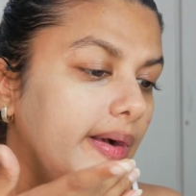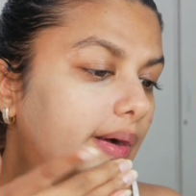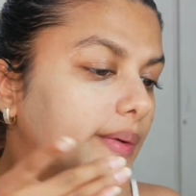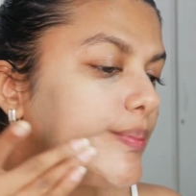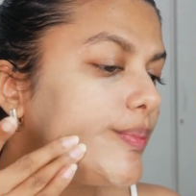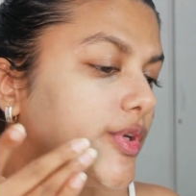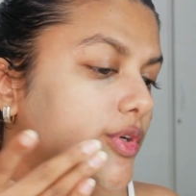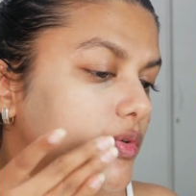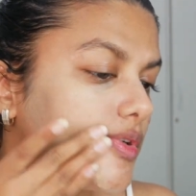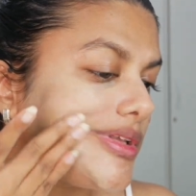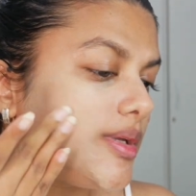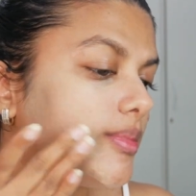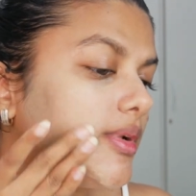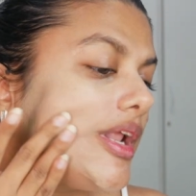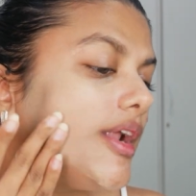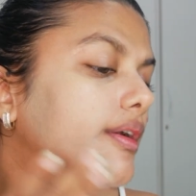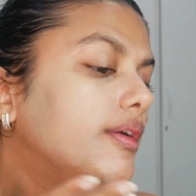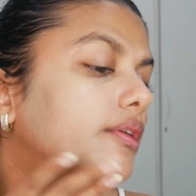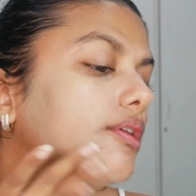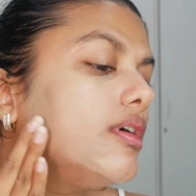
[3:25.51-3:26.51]
a beauty
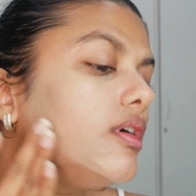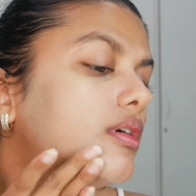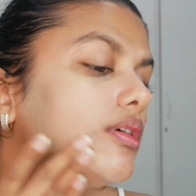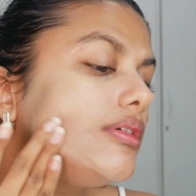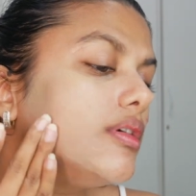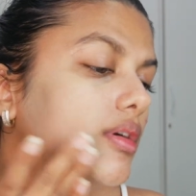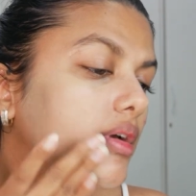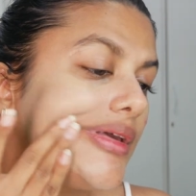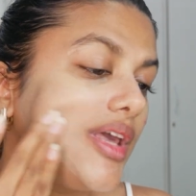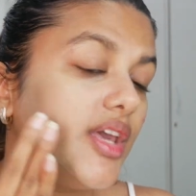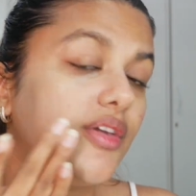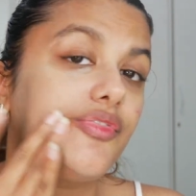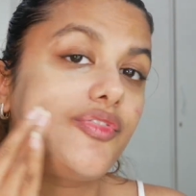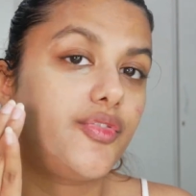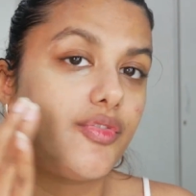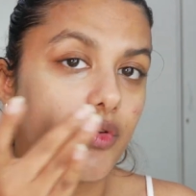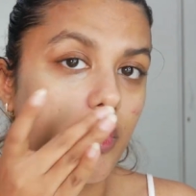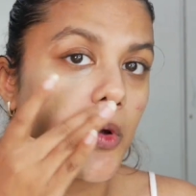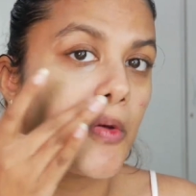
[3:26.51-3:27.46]
blender if